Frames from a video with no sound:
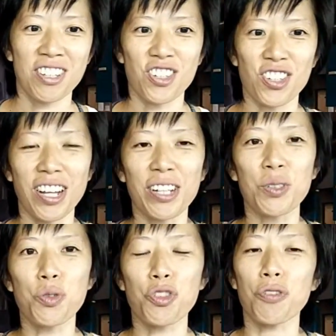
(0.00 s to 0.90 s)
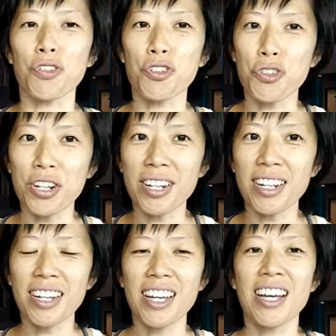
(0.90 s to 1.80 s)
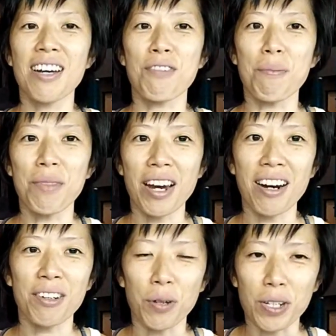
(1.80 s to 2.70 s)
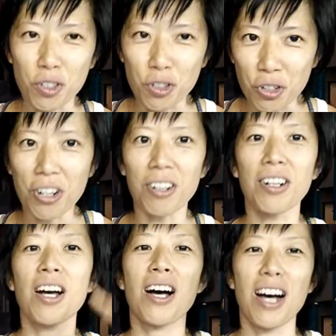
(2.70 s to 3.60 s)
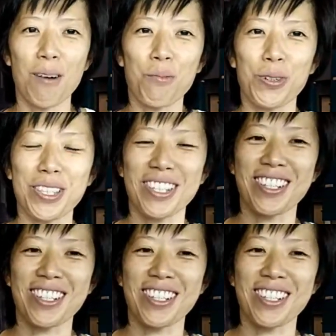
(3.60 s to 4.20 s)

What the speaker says: just like the roots of a tree, from there growing strong upwards.